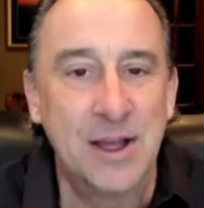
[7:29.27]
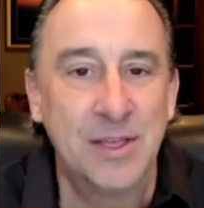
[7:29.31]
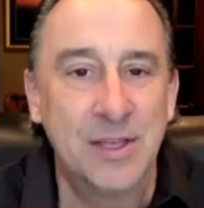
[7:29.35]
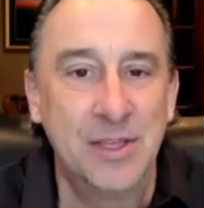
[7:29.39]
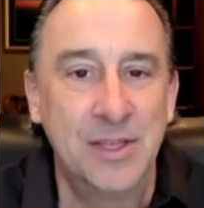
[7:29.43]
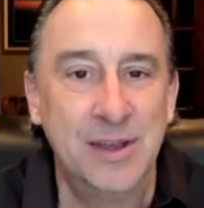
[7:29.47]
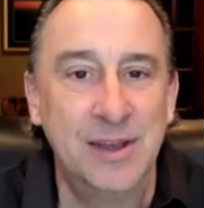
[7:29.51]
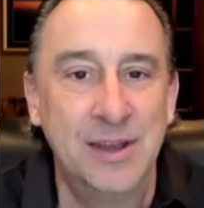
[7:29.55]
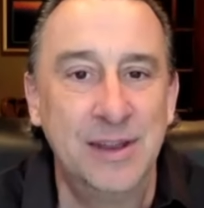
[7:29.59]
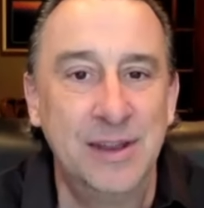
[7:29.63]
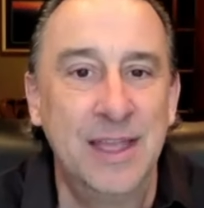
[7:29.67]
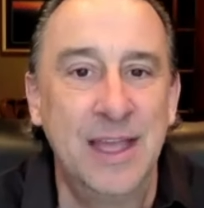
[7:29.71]
than
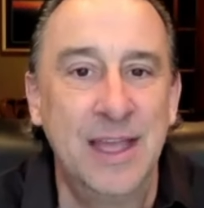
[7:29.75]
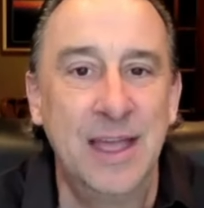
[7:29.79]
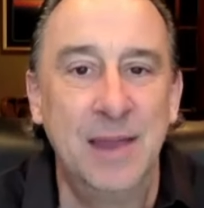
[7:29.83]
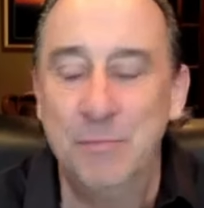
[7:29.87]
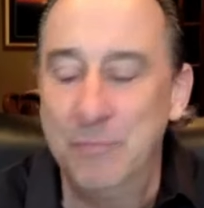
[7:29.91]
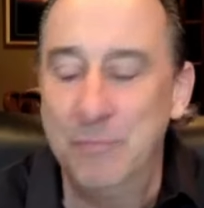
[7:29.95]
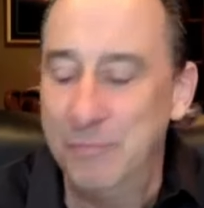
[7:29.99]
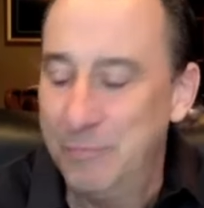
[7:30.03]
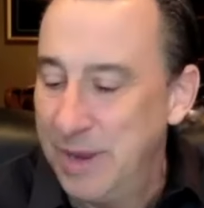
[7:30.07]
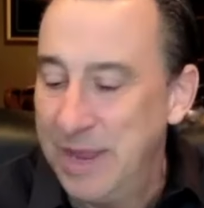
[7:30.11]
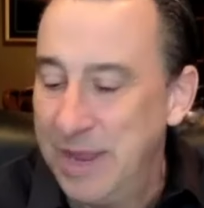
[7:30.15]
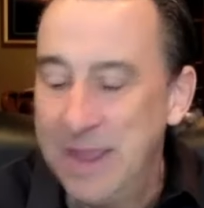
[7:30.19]
they did
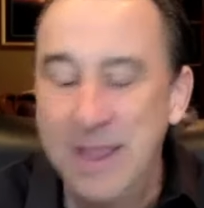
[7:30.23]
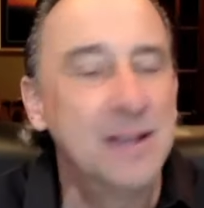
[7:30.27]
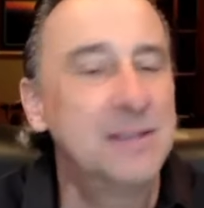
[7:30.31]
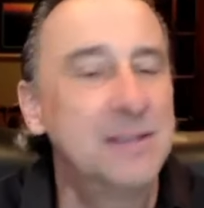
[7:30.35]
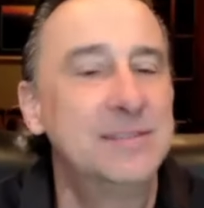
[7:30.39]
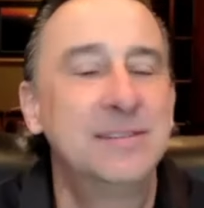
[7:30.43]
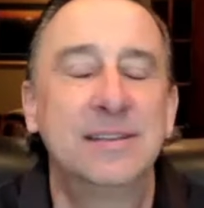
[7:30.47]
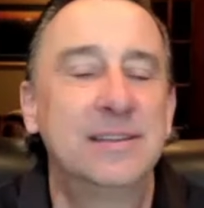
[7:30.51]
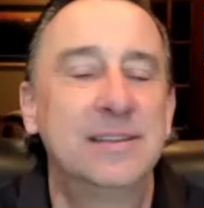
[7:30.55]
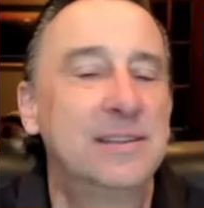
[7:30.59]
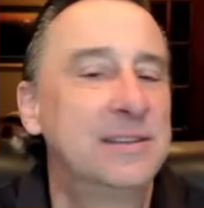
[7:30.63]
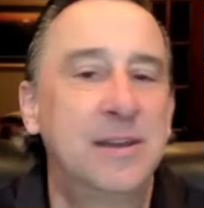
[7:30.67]
then
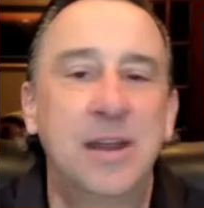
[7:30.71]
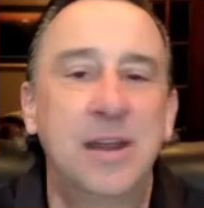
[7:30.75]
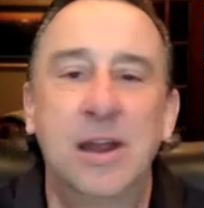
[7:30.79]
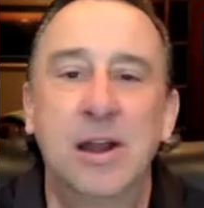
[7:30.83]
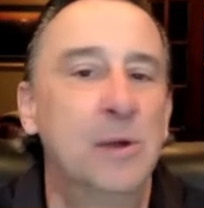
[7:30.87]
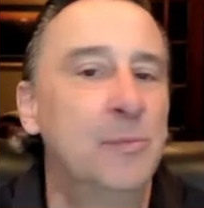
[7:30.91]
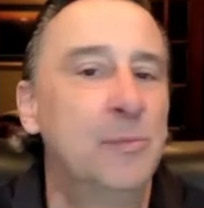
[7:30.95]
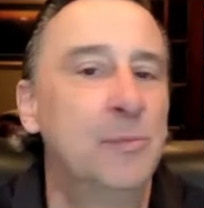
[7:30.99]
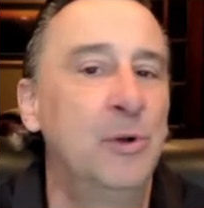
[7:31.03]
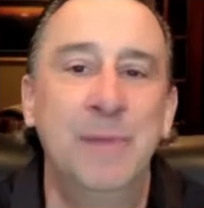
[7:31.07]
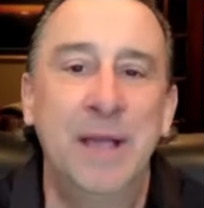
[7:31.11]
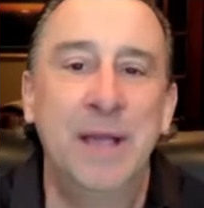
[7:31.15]
because it's
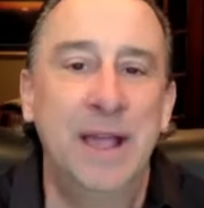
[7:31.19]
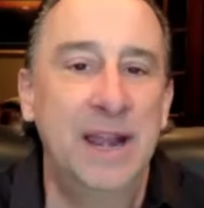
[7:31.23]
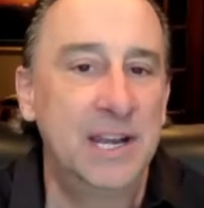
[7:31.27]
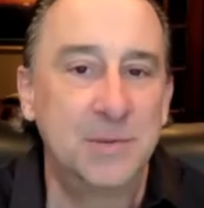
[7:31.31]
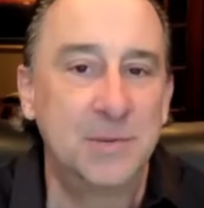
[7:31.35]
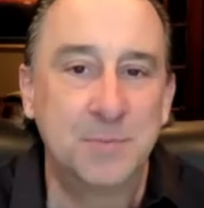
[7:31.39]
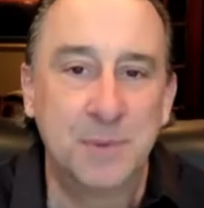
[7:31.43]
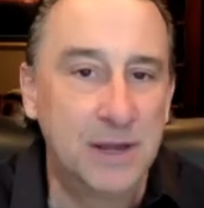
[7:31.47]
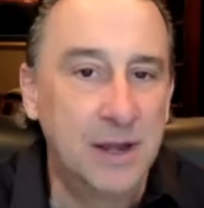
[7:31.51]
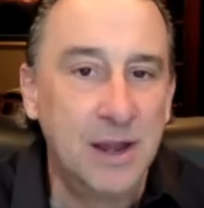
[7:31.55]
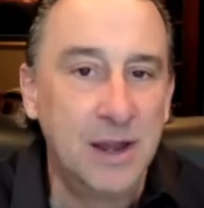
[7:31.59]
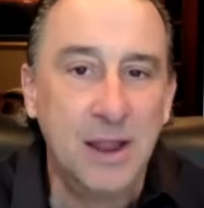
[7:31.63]
terrible
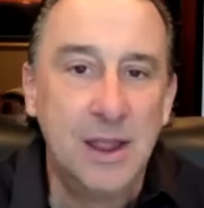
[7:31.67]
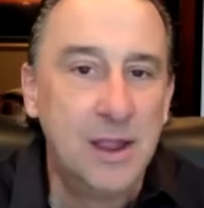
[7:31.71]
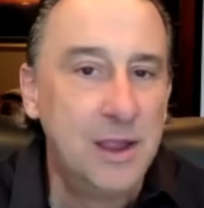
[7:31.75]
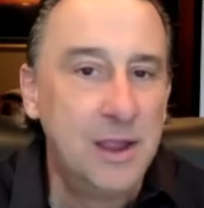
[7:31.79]
management.